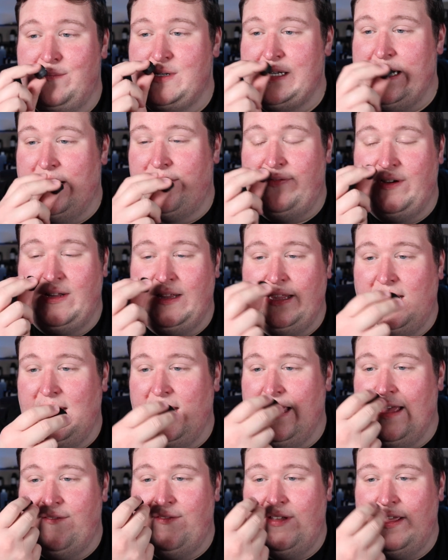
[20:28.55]
Definitely
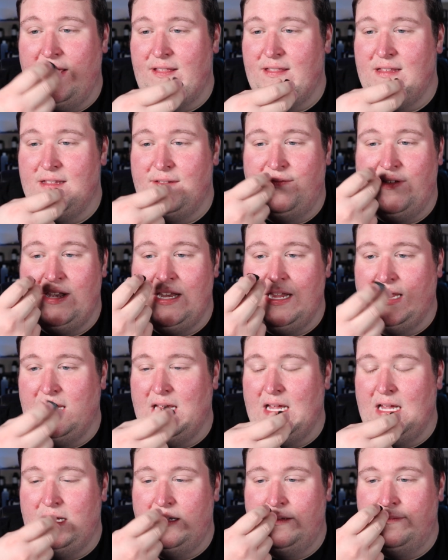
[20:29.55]
heavy on the
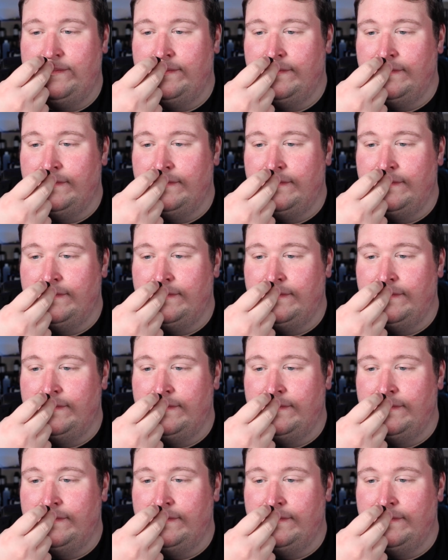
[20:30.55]
vanilla.